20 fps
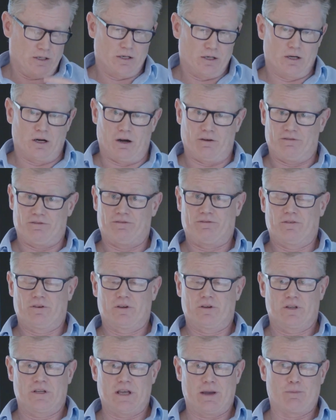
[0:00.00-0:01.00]
I've
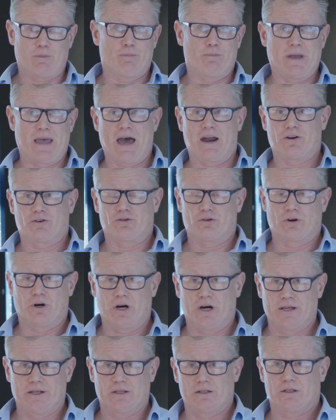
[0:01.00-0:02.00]
kept my powder
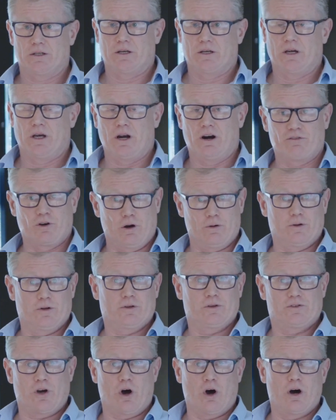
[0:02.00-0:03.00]
dry and I've
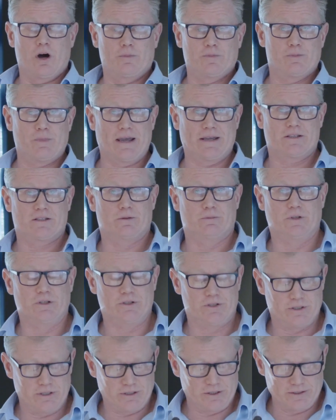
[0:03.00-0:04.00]
got time to make some
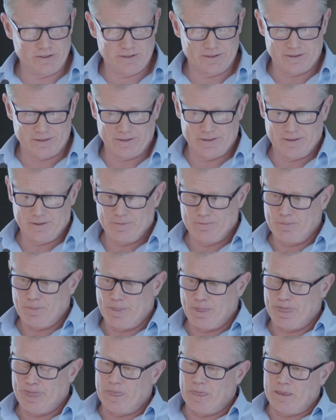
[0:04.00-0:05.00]
decisions.
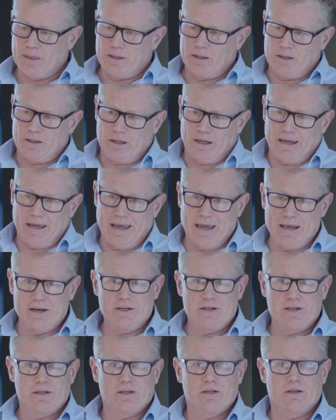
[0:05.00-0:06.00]

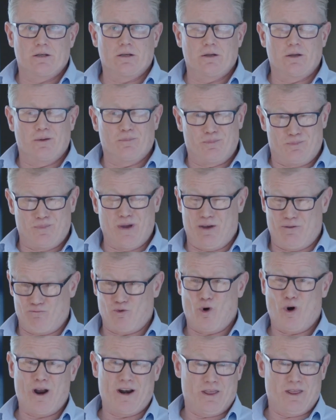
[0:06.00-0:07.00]
And
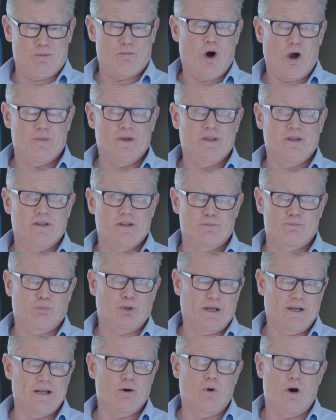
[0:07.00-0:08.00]
right at the moment, there's
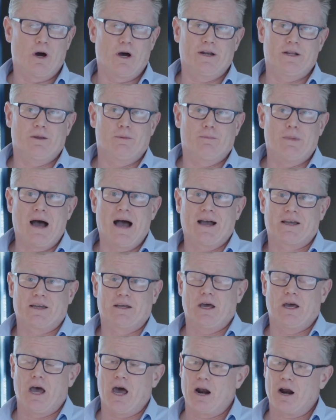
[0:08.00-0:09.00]
plenty of wine in the market,
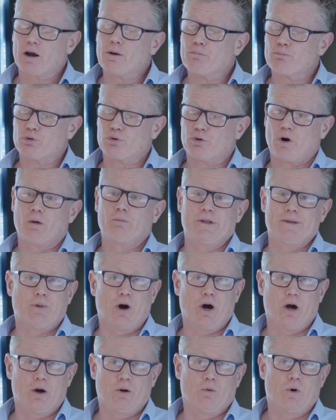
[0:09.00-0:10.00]
and I can probably
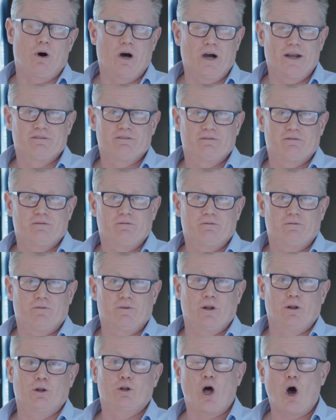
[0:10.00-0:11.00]
buy wine
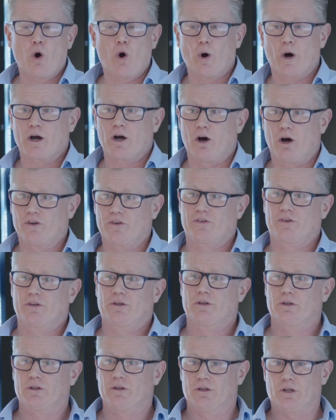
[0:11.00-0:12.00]
for lower cost
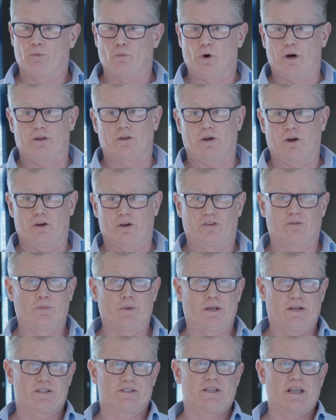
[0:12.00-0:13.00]
than what it costs
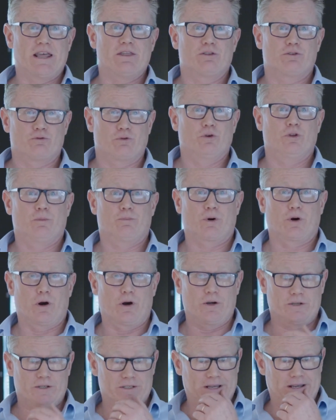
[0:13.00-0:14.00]
me to send through the
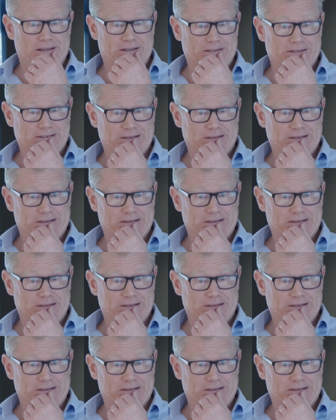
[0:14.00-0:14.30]
process.